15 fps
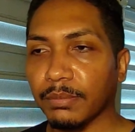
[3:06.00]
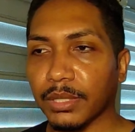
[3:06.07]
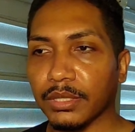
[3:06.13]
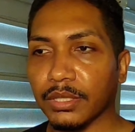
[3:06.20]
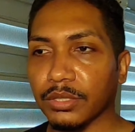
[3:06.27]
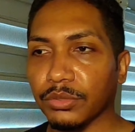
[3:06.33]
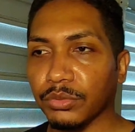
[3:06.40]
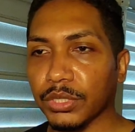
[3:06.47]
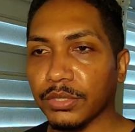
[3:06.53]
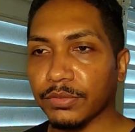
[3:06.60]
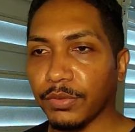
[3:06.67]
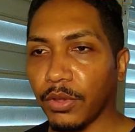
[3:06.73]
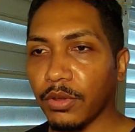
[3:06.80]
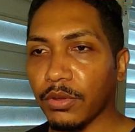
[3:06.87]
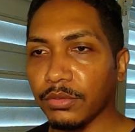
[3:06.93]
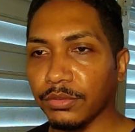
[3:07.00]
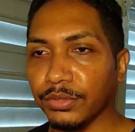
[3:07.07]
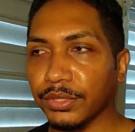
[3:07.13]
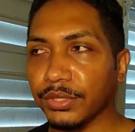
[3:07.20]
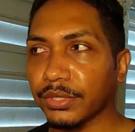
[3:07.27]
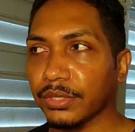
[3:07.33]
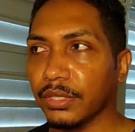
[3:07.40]
but the newest
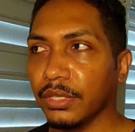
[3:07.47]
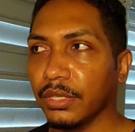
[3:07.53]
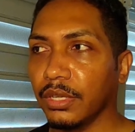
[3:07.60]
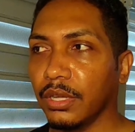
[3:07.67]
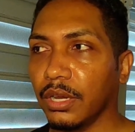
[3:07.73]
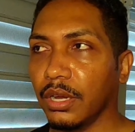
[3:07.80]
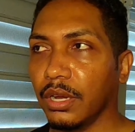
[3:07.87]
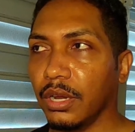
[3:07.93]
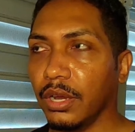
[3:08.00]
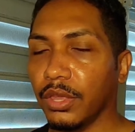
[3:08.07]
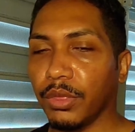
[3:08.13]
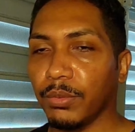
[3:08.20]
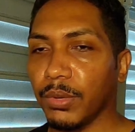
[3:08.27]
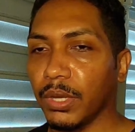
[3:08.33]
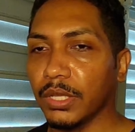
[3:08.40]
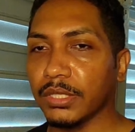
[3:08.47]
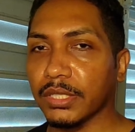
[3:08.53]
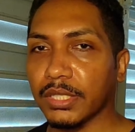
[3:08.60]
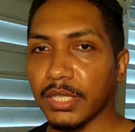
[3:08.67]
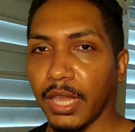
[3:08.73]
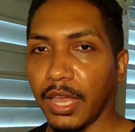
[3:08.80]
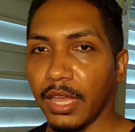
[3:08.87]
phones are the ones
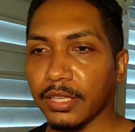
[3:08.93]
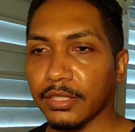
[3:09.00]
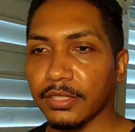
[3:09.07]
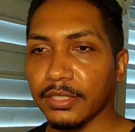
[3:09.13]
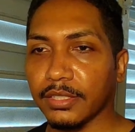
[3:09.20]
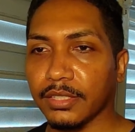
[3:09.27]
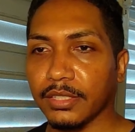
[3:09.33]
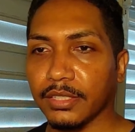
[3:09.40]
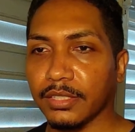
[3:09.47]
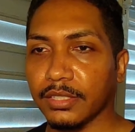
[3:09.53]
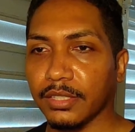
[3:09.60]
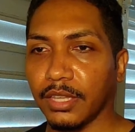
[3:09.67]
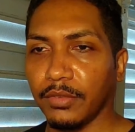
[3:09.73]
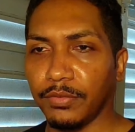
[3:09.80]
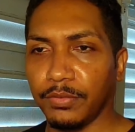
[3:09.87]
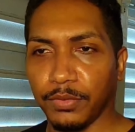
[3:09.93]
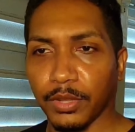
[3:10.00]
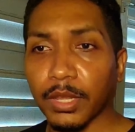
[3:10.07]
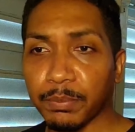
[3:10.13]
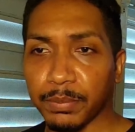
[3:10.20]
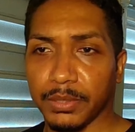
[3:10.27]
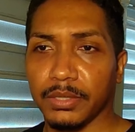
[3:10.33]
that that
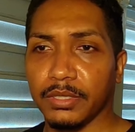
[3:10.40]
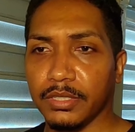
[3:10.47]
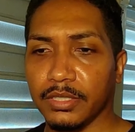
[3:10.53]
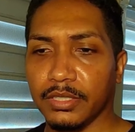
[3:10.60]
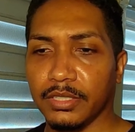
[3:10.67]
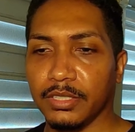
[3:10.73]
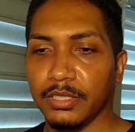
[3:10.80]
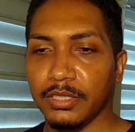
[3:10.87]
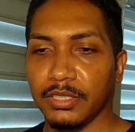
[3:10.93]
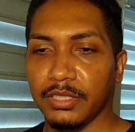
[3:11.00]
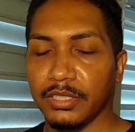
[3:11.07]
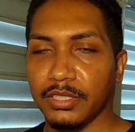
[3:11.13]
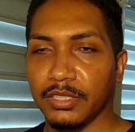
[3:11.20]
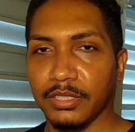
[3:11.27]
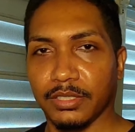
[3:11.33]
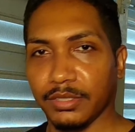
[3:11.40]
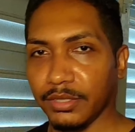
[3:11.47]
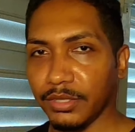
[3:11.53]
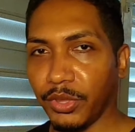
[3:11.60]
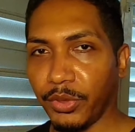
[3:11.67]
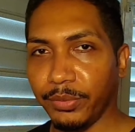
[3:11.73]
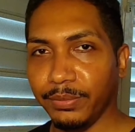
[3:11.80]
flip. You
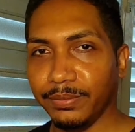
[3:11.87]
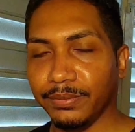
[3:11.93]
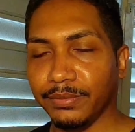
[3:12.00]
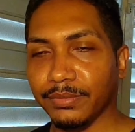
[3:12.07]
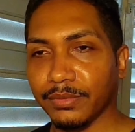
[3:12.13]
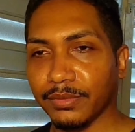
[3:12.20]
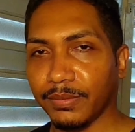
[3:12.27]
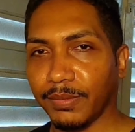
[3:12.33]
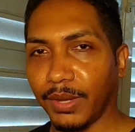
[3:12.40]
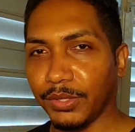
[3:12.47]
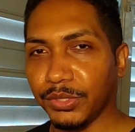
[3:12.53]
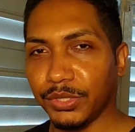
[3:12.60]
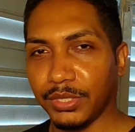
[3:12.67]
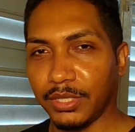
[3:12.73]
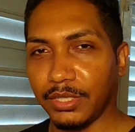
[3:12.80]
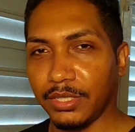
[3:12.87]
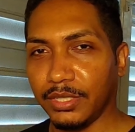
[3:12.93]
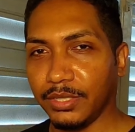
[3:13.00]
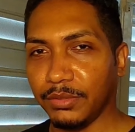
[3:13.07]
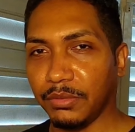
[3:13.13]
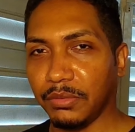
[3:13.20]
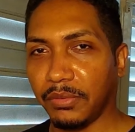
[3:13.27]
know? Are you
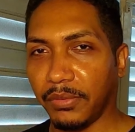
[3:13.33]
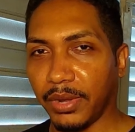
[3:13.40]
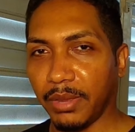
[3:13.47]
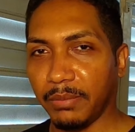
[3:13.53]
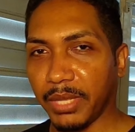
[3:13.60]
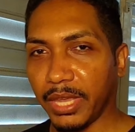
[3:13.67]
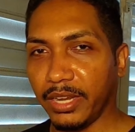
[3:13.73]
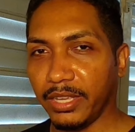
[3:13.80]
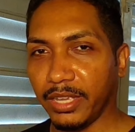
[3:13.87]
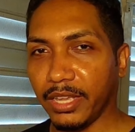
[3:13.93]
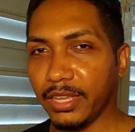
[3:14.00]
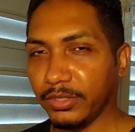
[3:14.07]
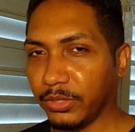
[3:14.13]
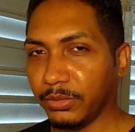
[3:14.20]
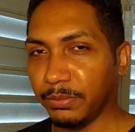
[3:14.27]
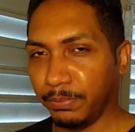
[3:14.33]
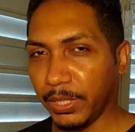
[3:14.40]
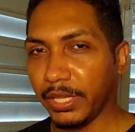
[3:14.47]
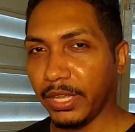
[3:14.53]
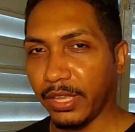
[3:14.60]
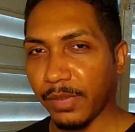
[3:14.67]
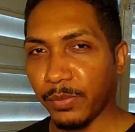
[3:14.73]
seeing where I'm getting at? Are you
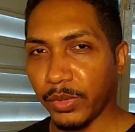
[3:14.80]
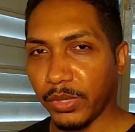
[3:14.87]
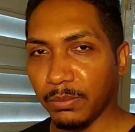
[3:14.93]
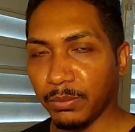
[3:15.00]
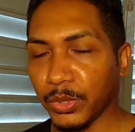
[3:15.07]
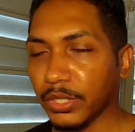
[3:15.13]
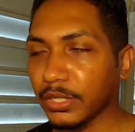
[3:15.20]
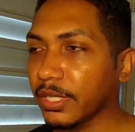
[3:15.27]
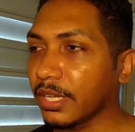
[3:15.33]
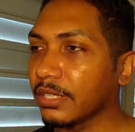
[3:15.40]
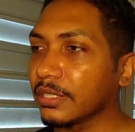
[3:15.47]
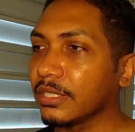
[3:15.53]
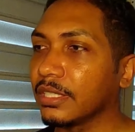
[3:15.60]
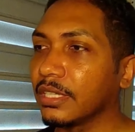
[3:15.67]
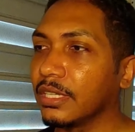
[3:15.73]
picking up what I'm putting down?